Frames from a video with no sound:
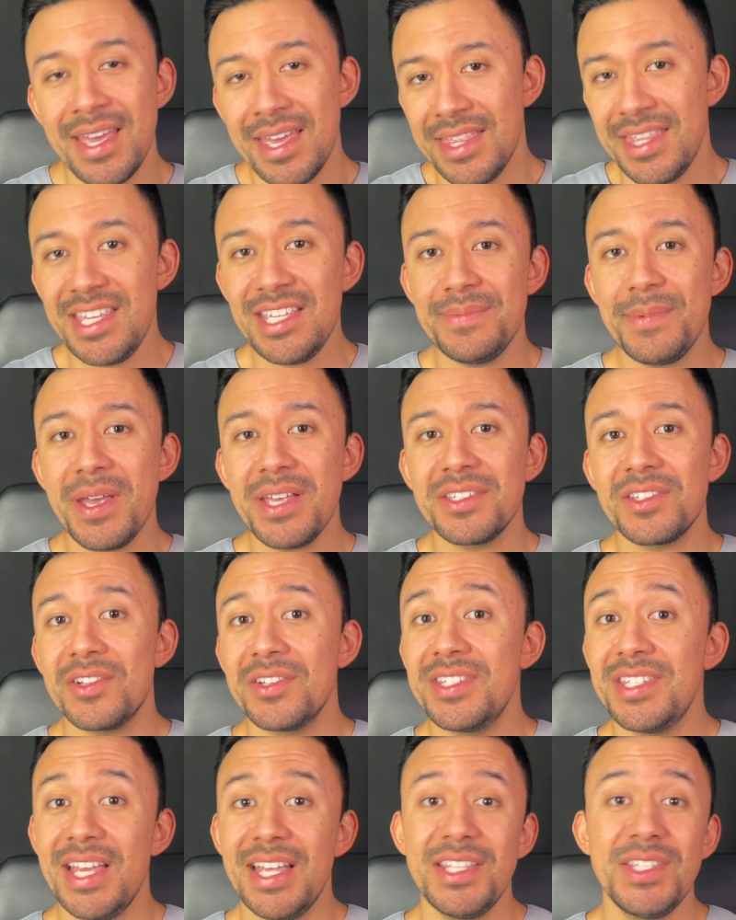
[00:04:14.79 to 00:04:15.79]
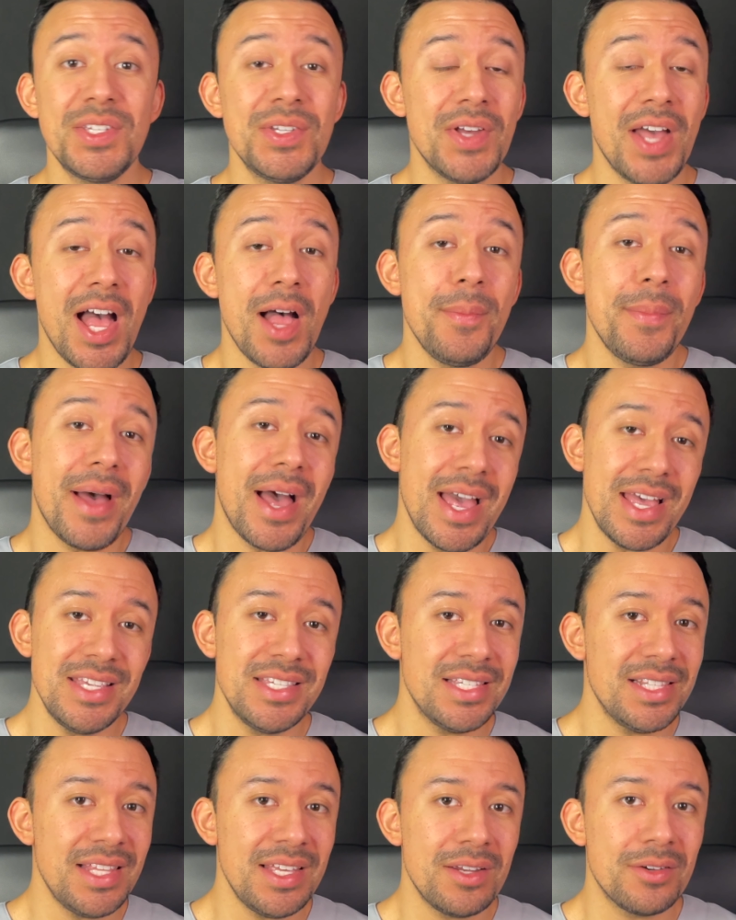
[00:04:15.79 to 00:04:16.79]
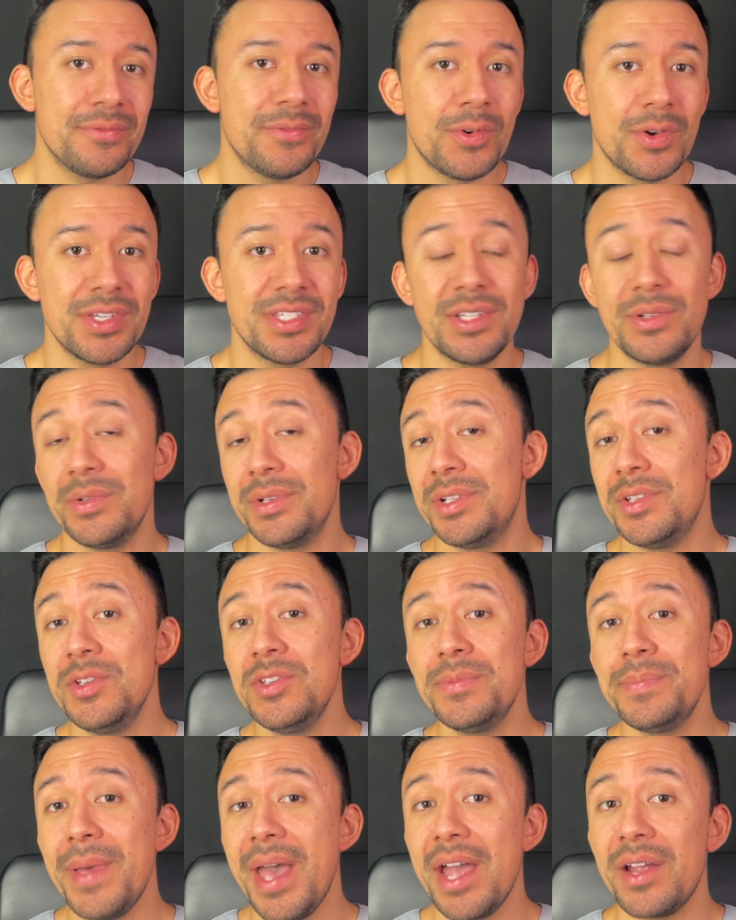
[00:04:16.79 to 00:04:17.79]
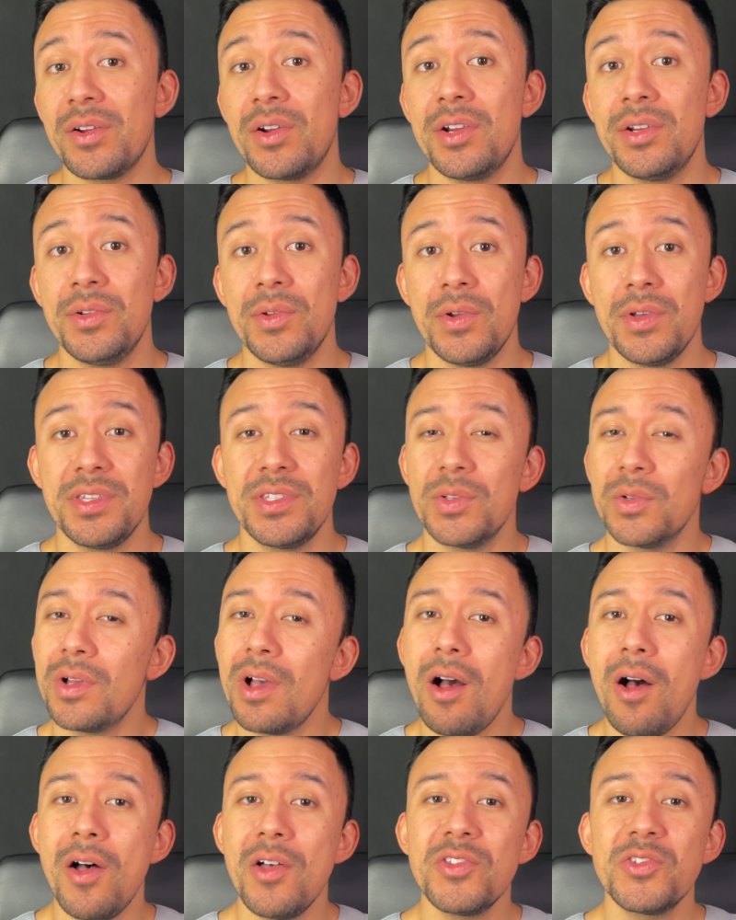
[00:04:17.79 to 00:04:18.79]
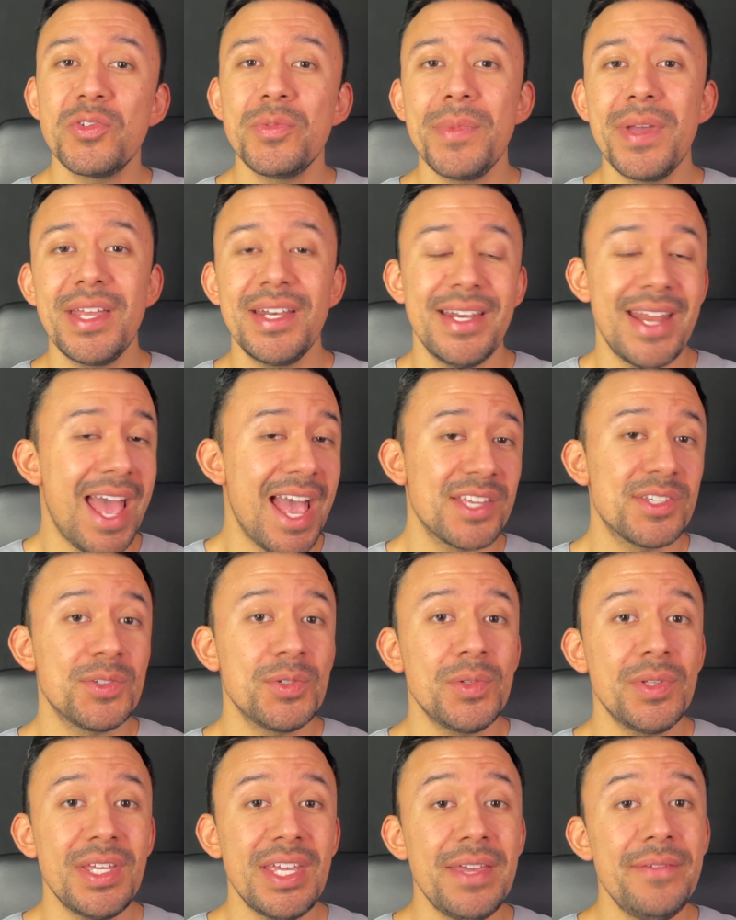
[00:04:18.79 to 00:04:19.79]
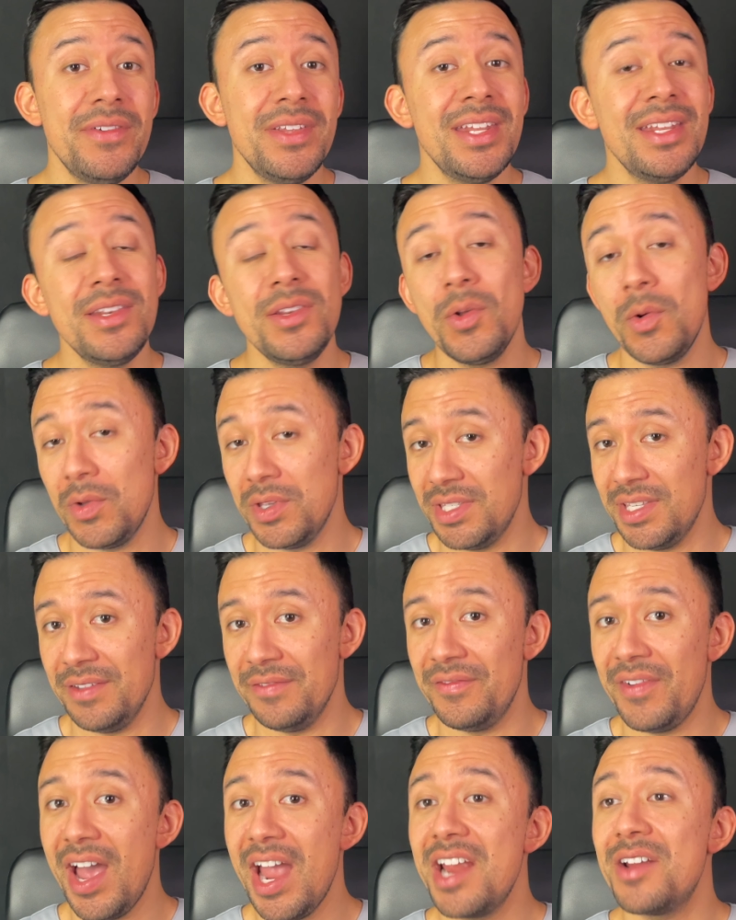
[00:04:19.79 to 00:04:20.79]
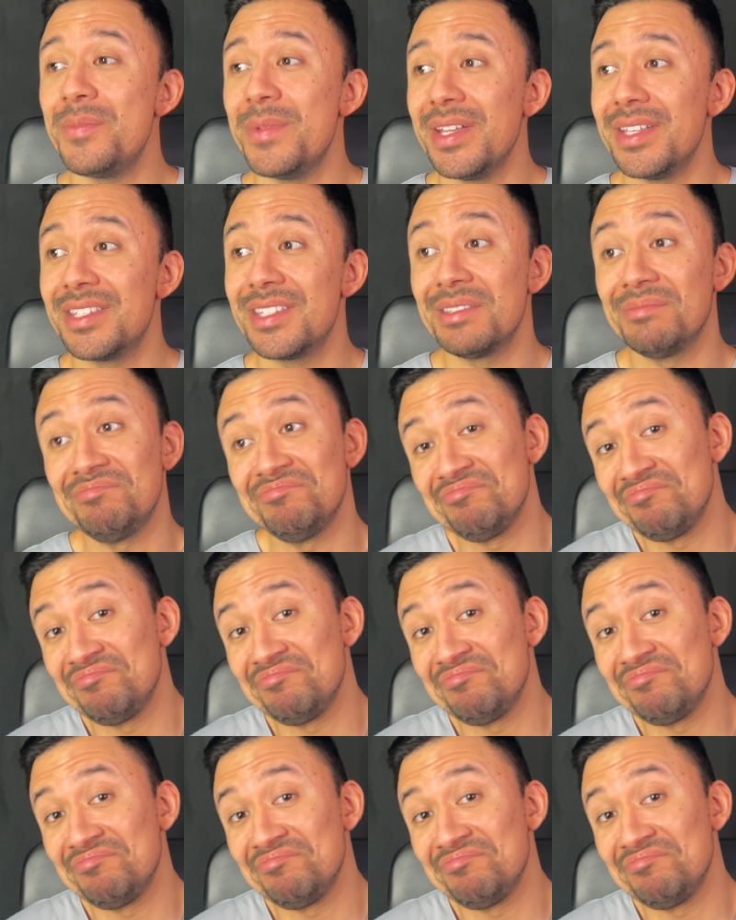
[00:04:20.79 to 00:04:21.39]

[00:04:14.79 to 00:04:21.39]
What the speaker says: These mics are said to help isolate your voice and reduce background noise so calls remain natural even in noisy environments.